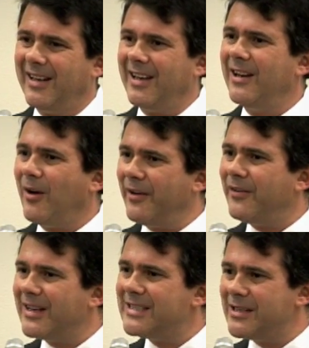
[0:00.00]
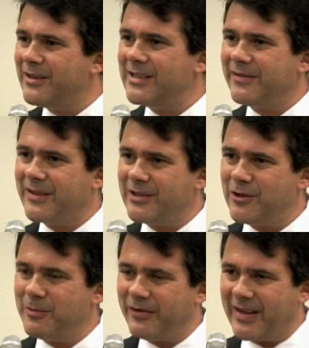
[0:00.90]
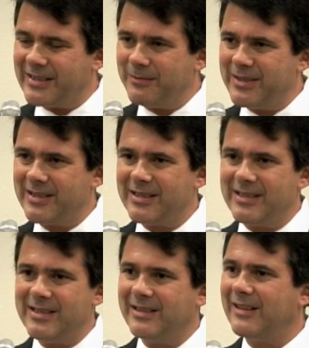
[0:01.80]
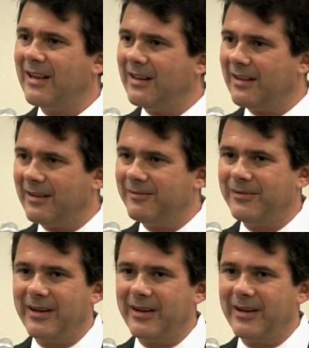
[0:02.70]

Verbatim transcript: you know, I've run a series of consumer-facing businesses, and uh,